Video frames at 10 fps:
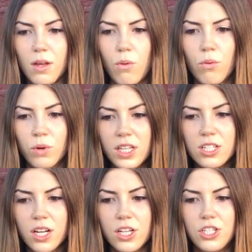what really
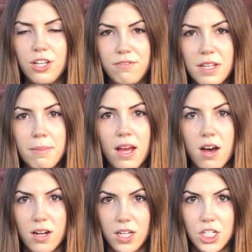started shifting my
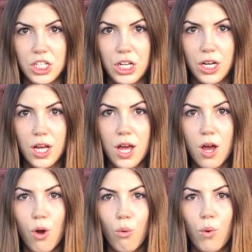cognition
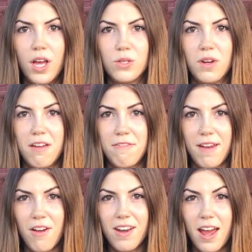was when I
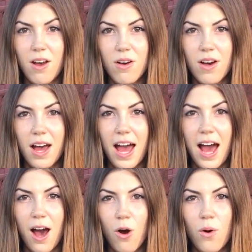found out
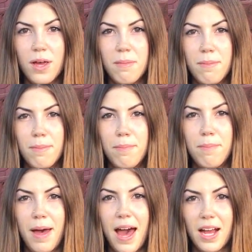how
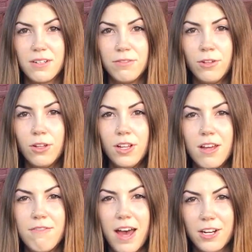impactful
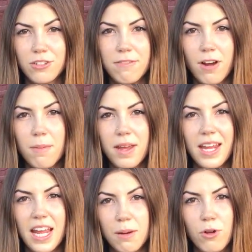factory
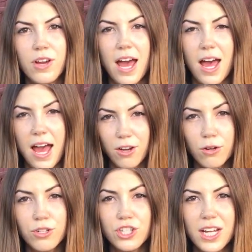farming and animal
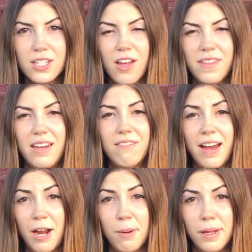agriculture is on the
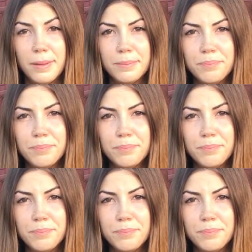environment.